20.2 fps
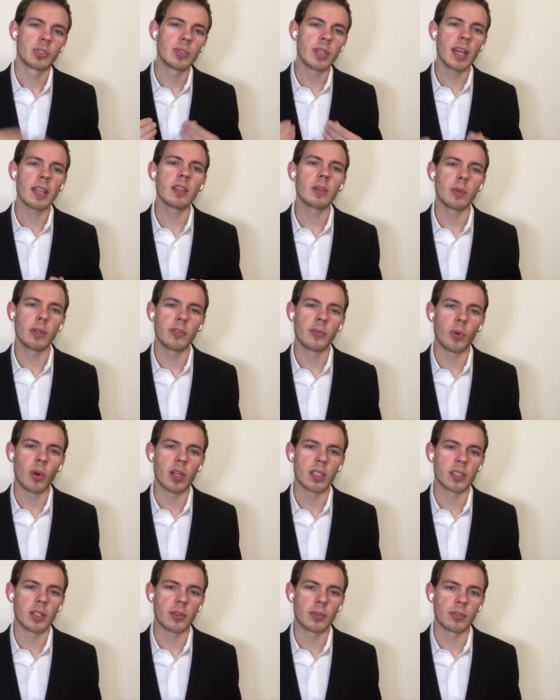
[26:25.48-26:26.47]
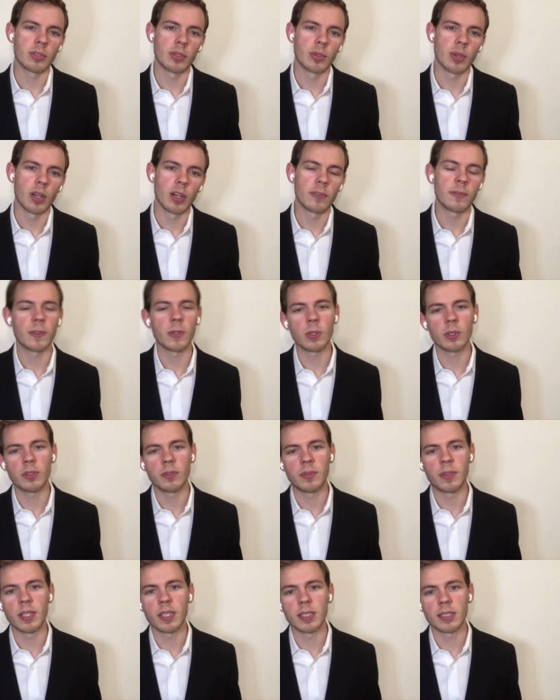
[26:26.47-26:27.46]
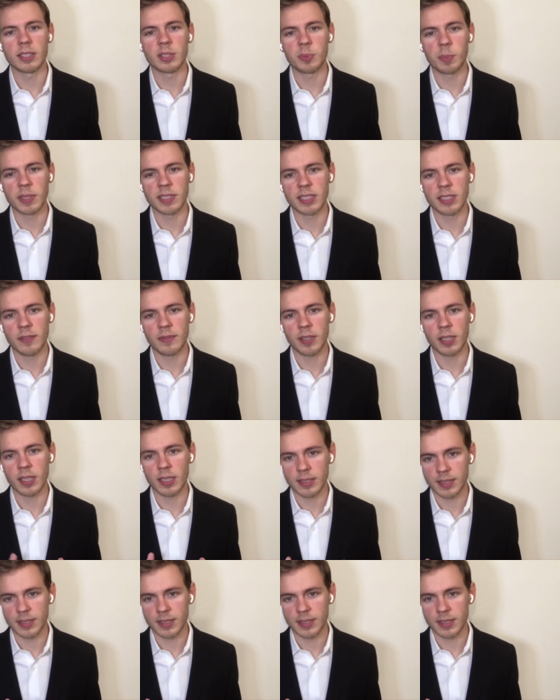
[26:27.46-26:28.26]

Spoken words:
now that we've walked through a few of these specific